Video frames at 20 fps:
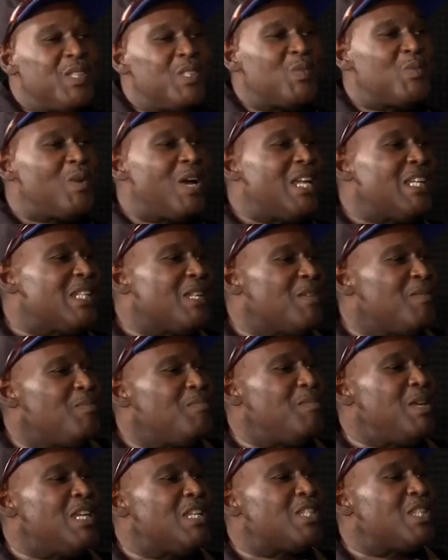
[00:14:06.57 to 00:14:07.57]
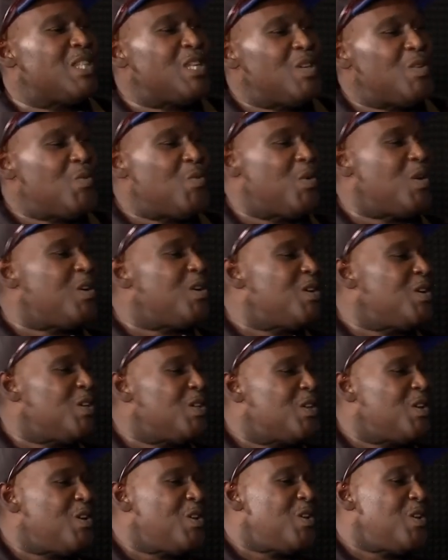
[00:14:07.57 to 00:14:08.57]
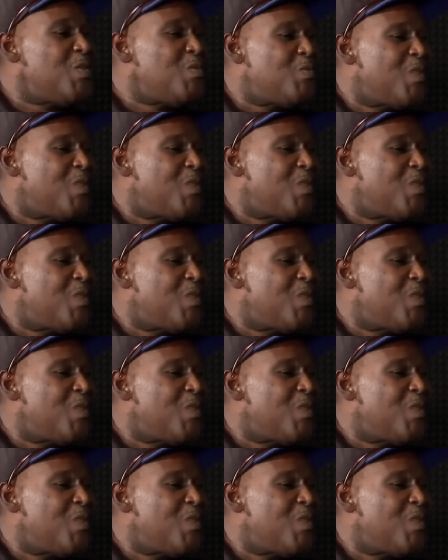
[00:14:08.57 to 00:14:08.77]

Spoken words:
is what makes the world go